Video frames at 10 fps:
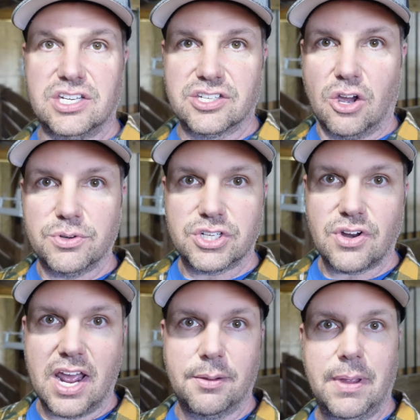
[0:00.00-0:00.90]
always
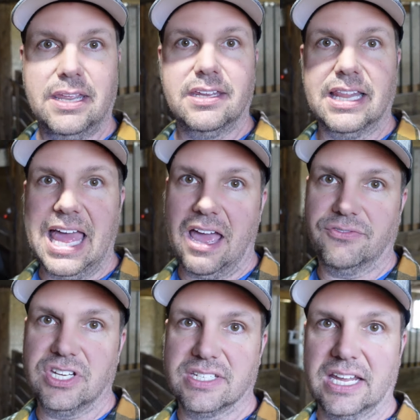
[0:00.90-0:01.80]
trying to make you
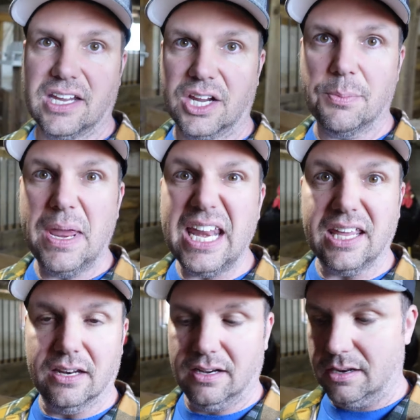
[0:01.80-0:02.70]
laugh. She's like a
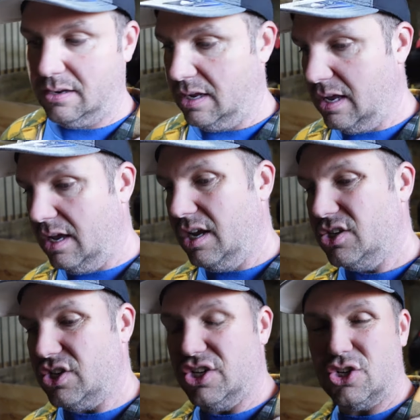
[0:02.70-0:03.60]
comedian.
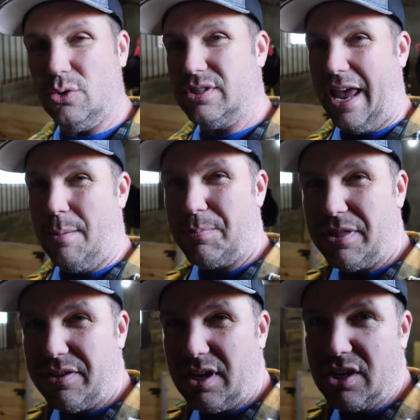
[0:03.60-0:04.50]
She shows
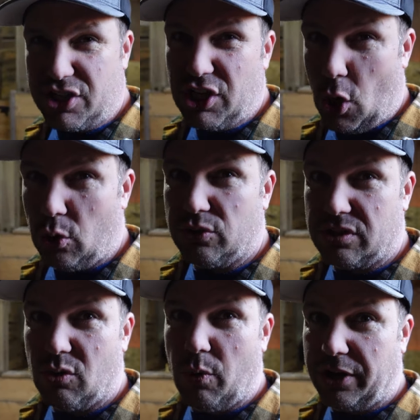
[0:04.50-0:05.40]
empathy. She
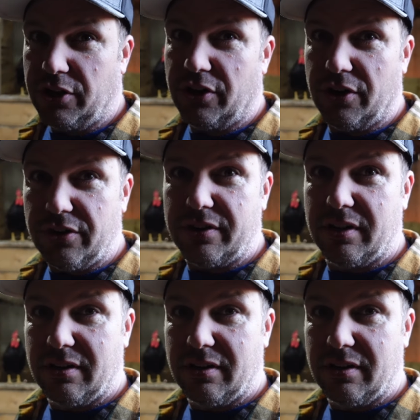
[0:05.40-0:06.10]
knows when you're hurt.